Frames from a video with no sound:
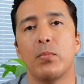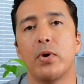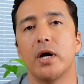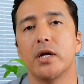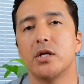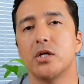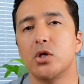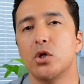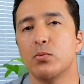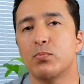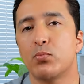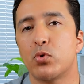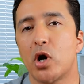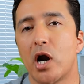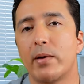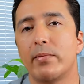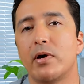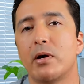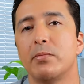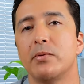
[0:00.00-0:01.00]
but you
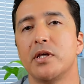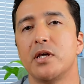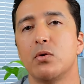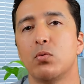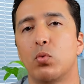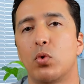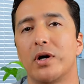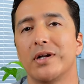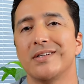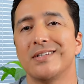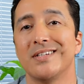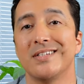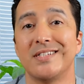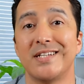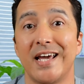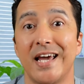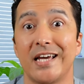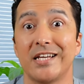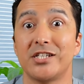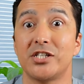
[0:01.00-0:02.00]
probably want to
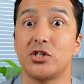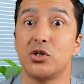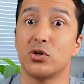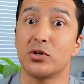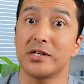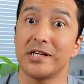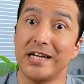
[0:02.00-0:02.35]
test your